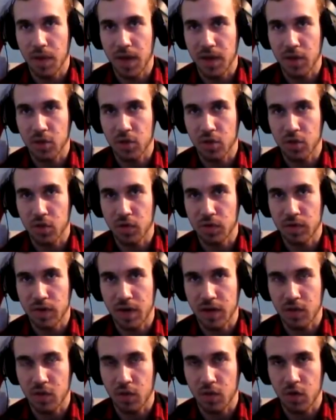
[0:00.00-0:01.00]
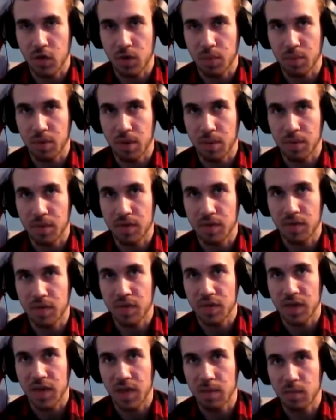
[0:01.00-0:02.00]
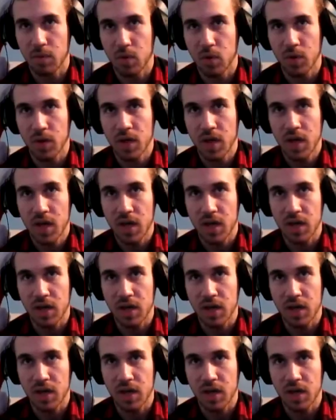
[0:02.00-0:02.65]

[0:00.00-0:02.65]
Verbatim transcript: mode from last year. If you guys don't know the premise of this game mode,